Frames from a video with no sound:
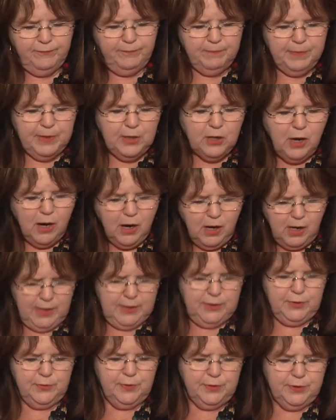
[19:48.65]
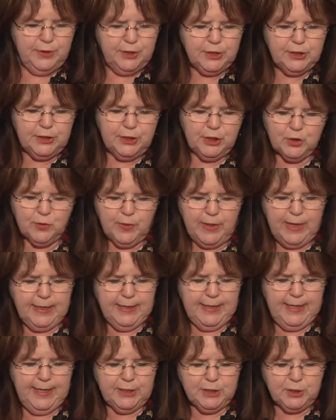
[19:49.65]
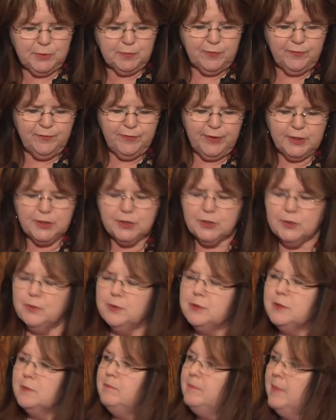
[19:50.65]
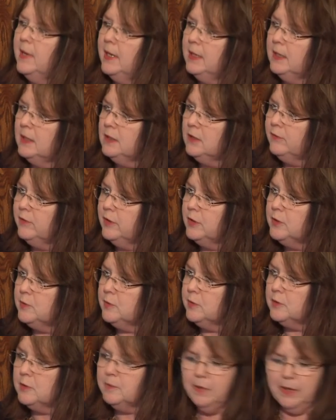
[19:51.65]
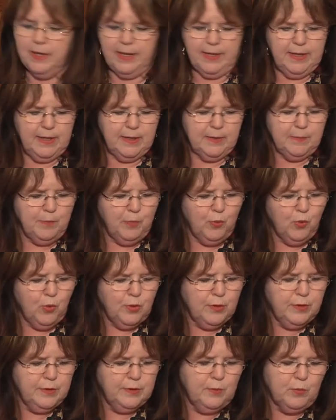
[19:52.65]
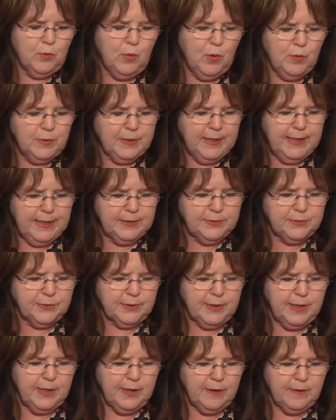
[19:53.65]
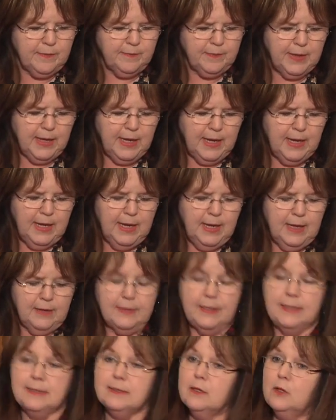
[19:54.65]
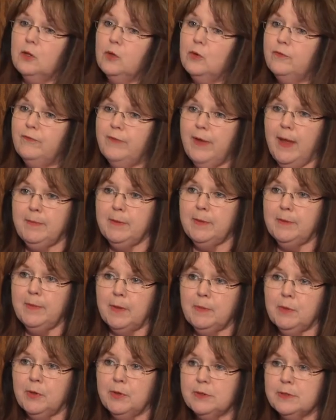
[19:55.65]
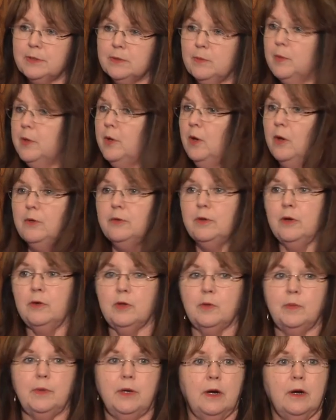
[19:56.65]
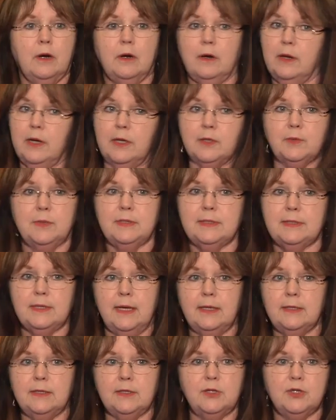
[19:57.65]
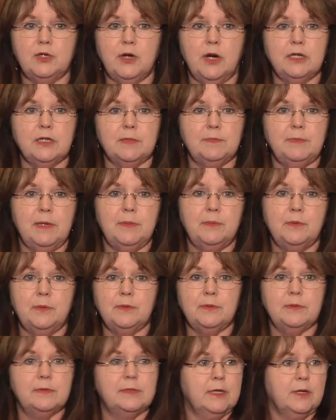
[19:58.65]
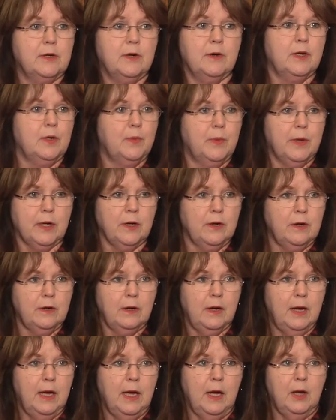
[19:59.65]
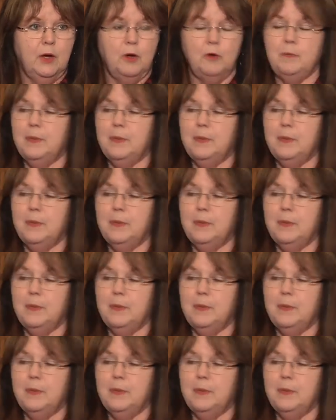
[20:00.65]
beyond traditionally trained cancer professionals, many individuals play an important role in cancer care. These include family members. We all know that we are, as we say, discharging people sicker and quicker. Who